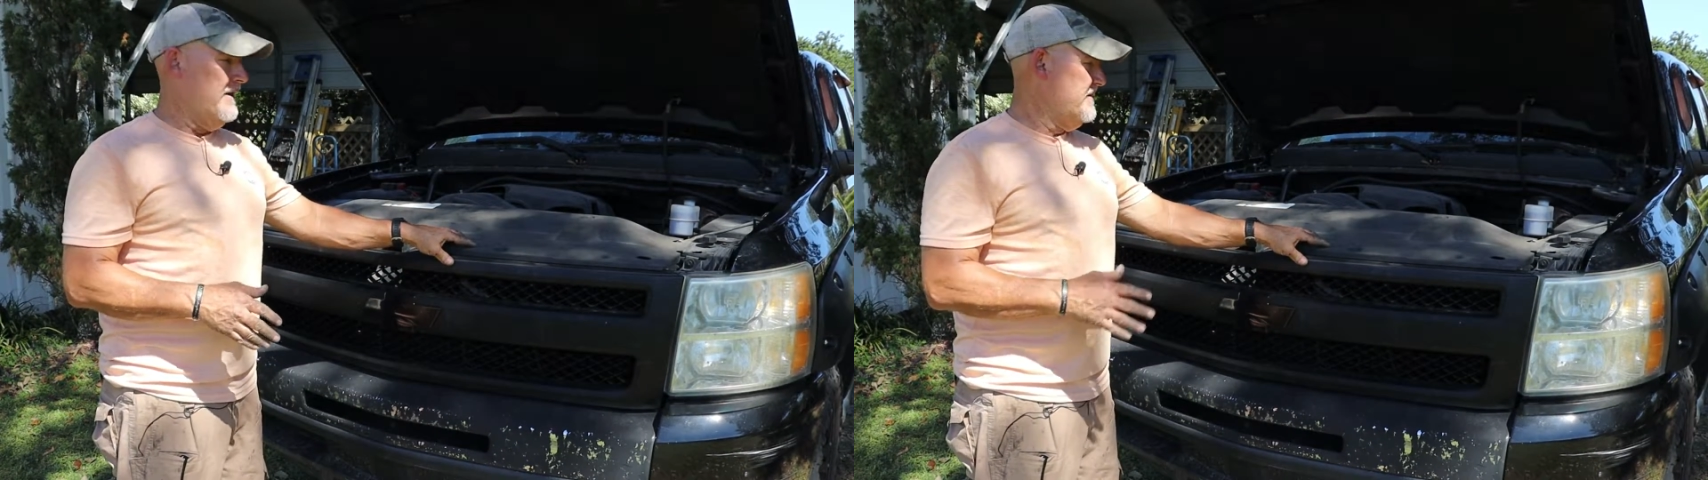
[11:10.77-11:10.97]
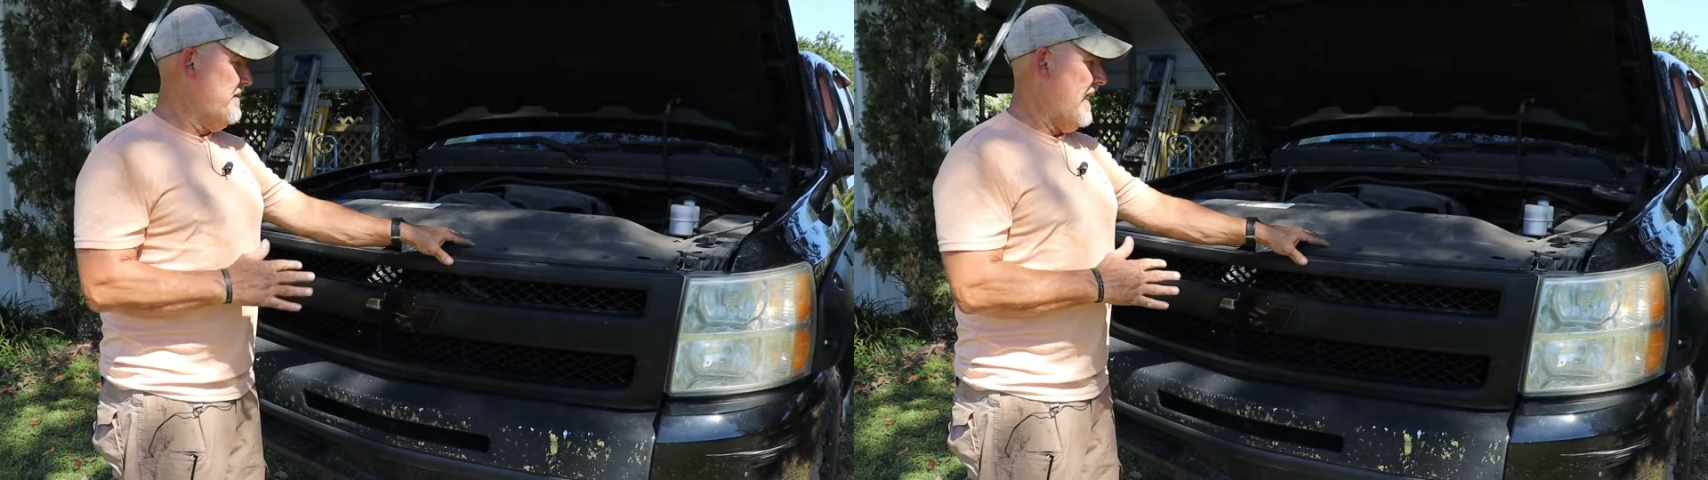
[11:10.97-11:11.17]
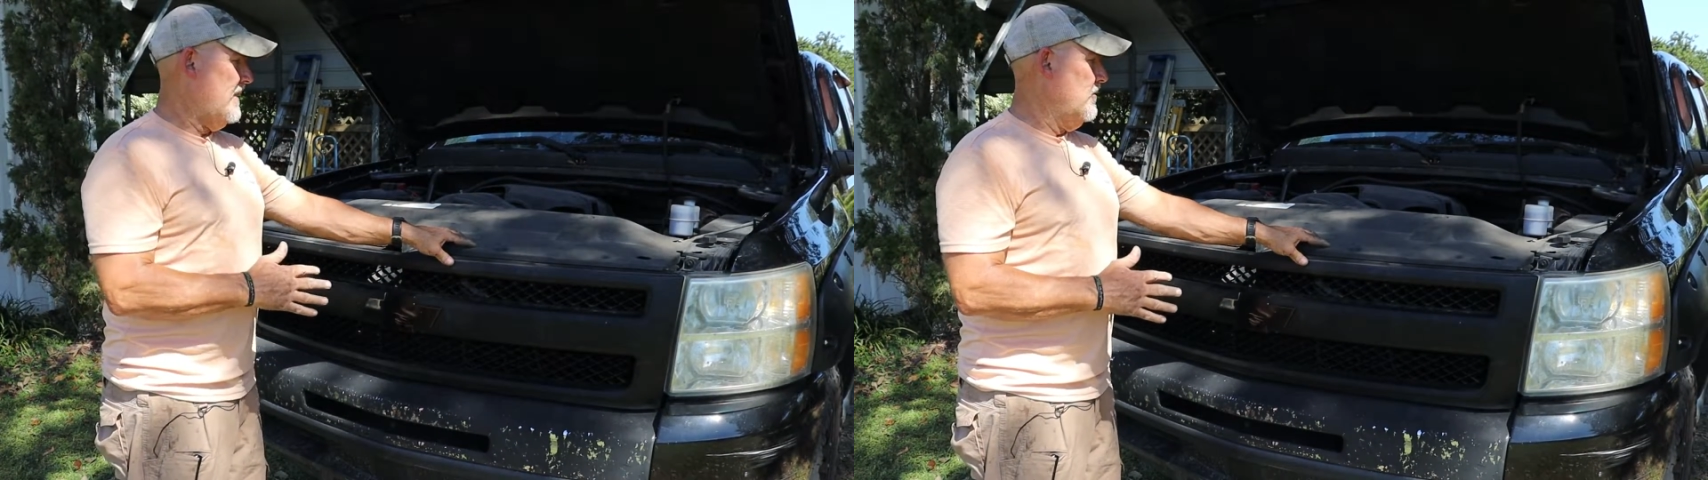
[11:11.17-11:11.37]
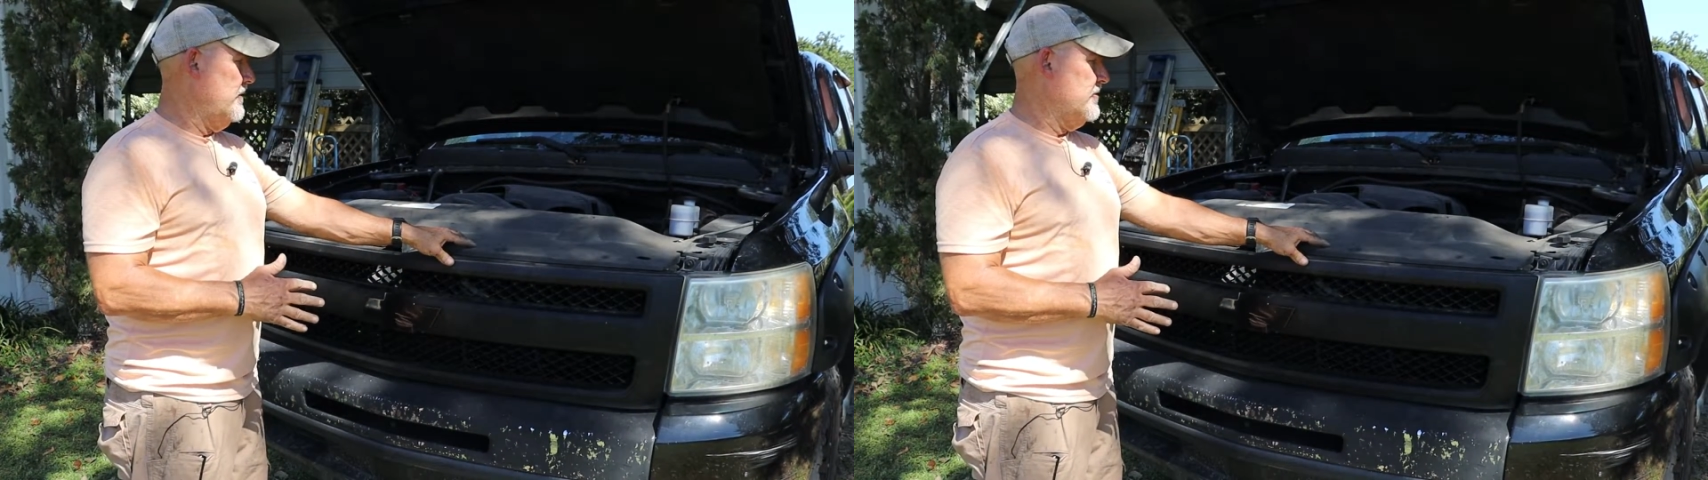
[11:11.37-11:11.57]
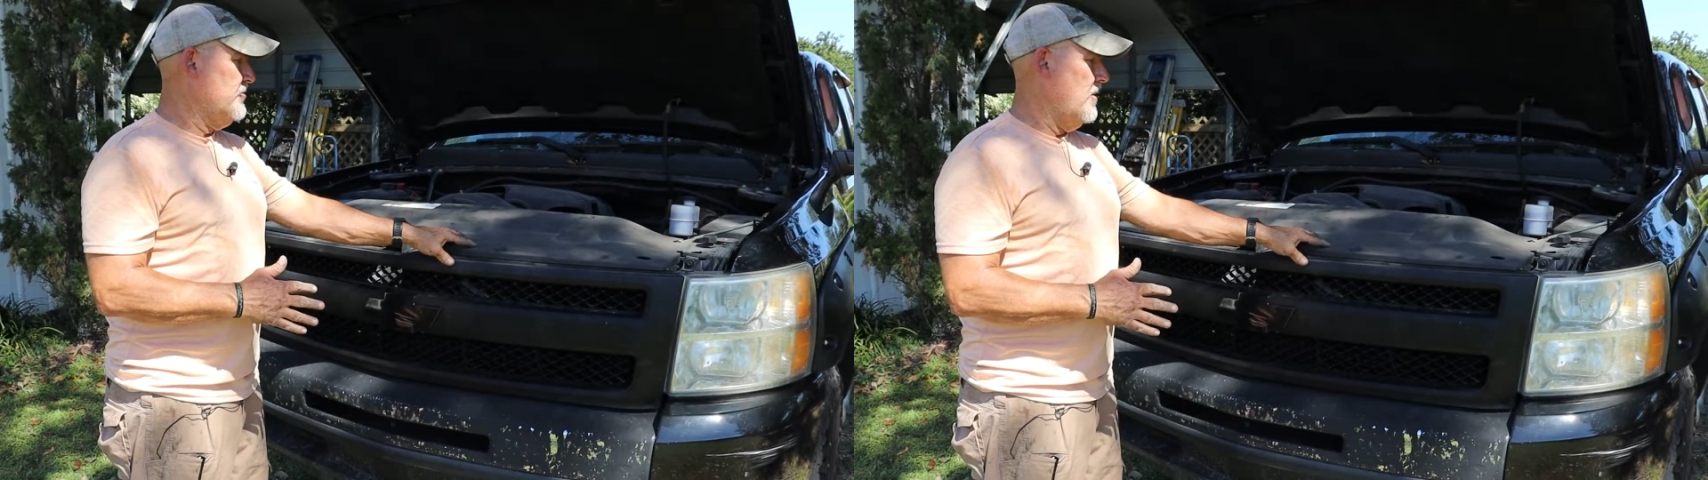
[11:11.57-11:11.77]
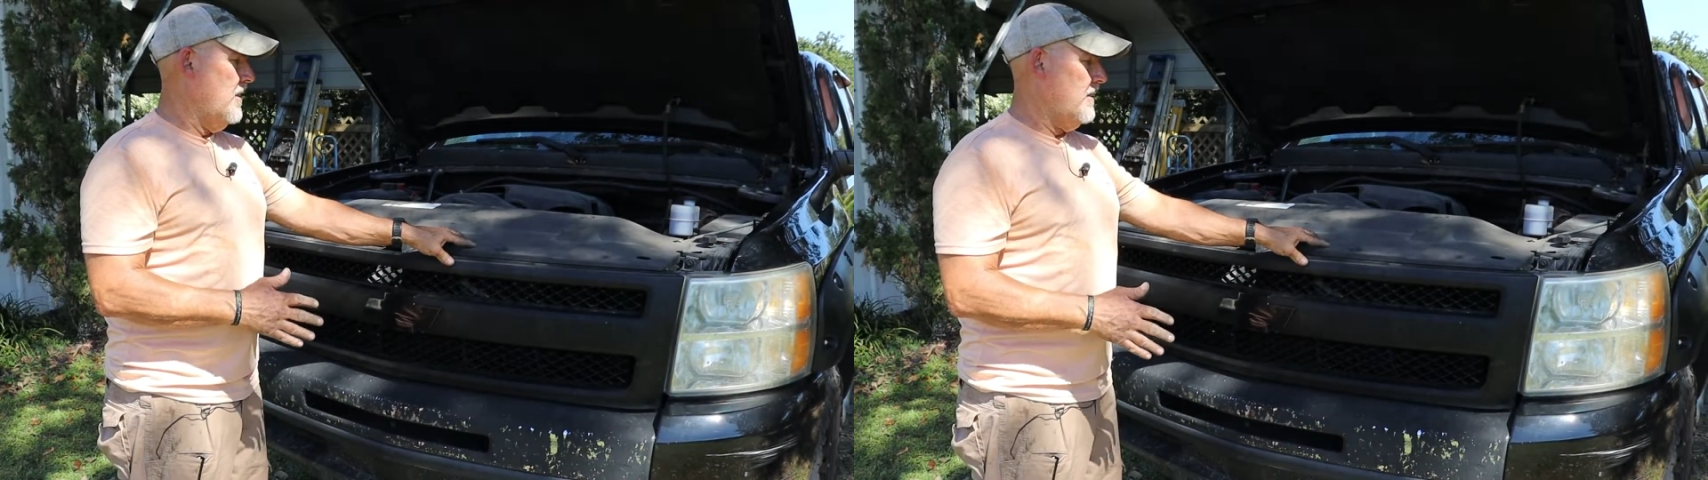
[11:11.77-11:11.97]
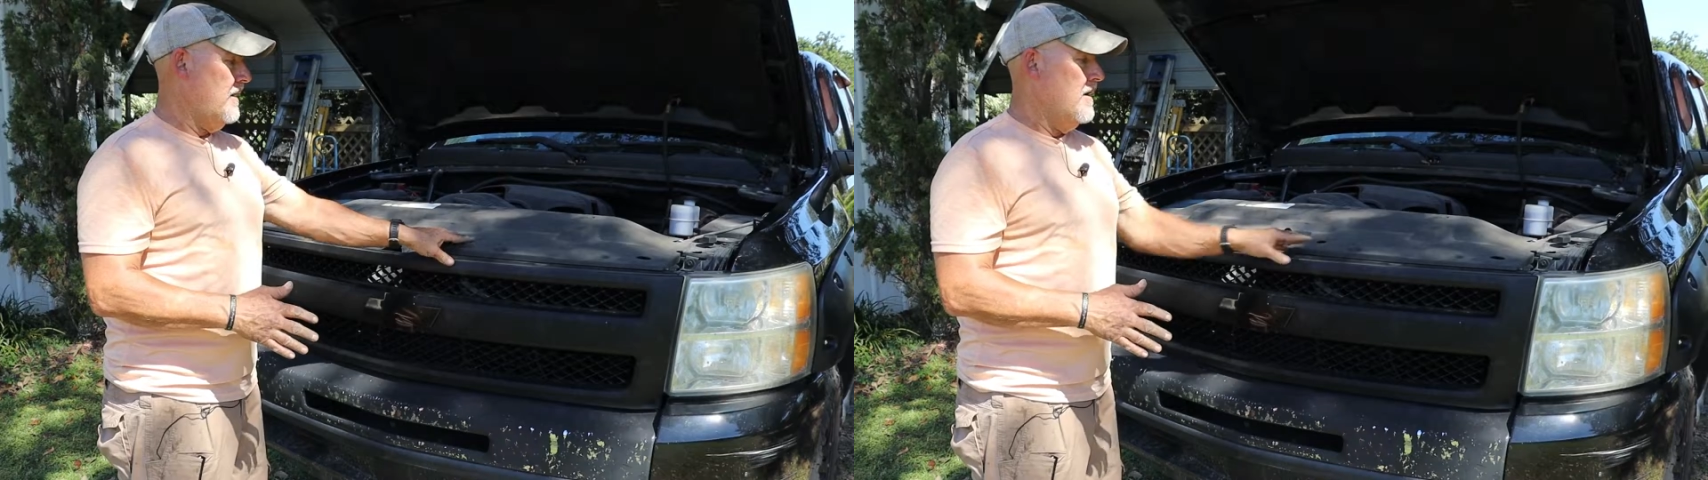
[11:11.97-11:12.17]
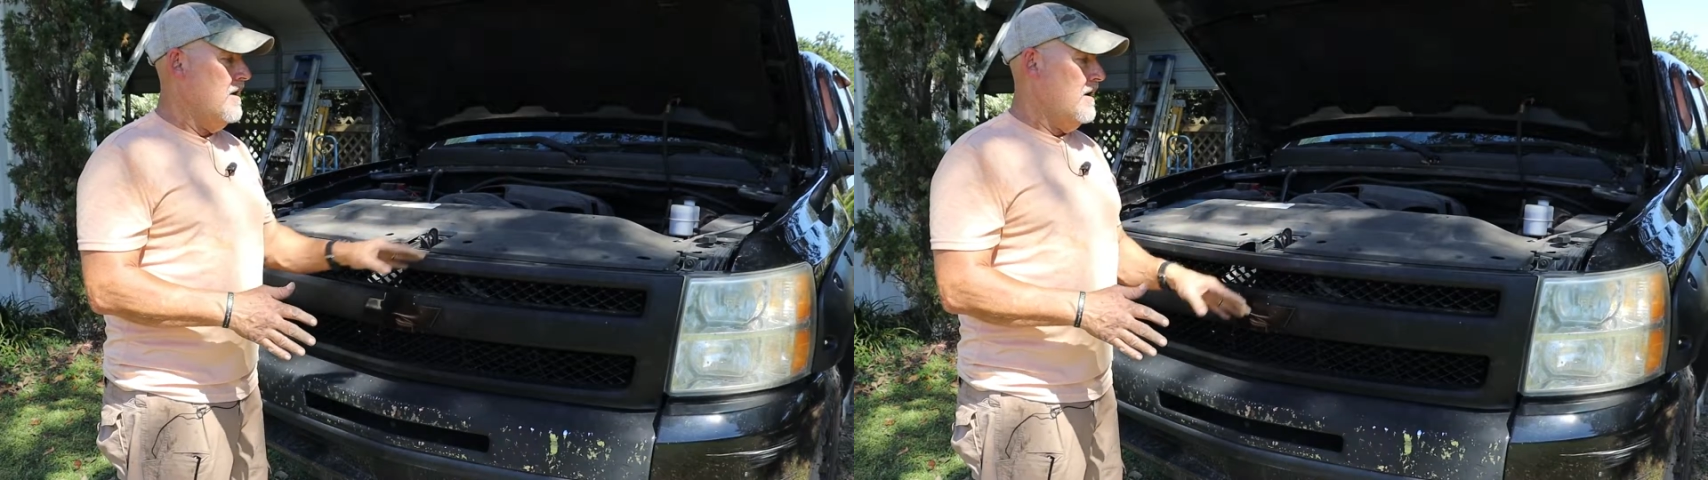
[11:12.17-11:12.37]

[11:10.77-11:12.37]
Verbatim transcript: is back on the truck.